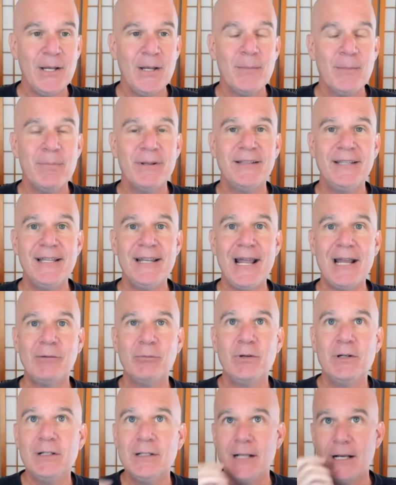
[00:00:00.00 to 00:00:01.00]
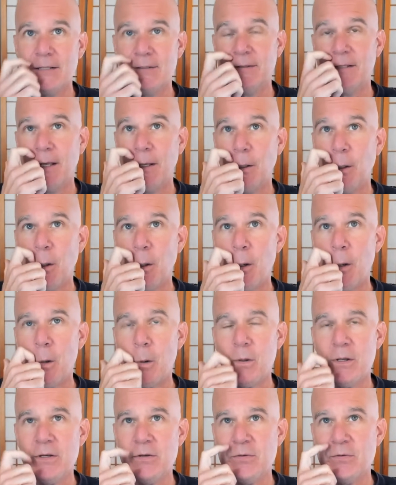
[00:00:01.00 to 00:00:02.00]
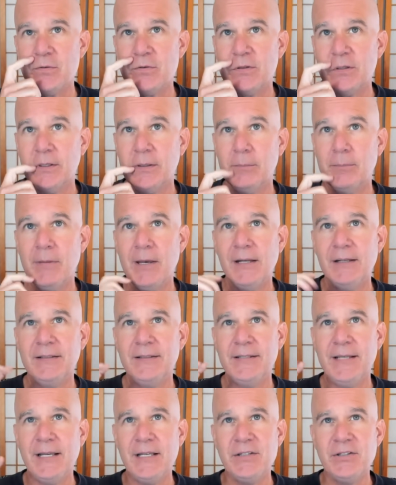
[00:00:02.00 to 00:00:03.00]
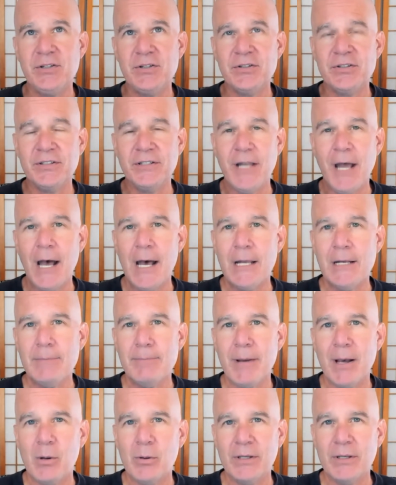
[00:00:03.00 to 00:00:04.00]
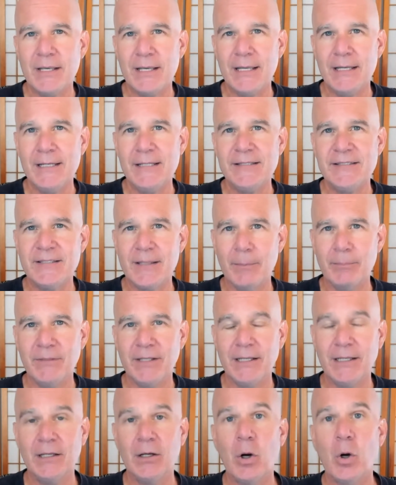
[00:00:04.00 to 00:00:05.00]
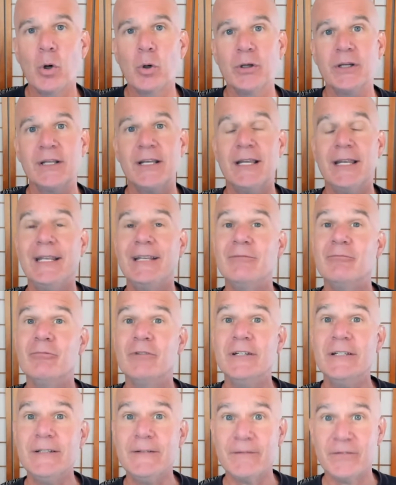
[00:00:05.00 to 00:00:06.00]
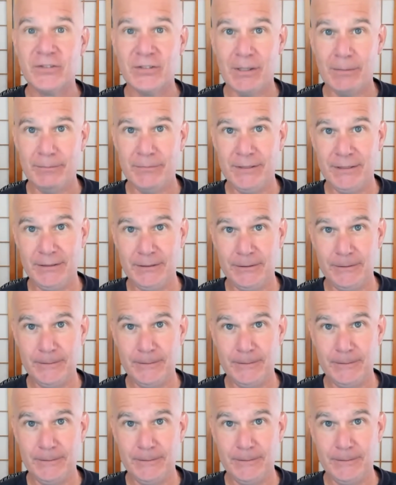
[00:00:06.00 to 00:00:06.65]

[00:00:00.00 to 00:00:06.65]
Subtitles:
But then I realized that, oh, interesting. Meditation's not about getting something or getting rid of something.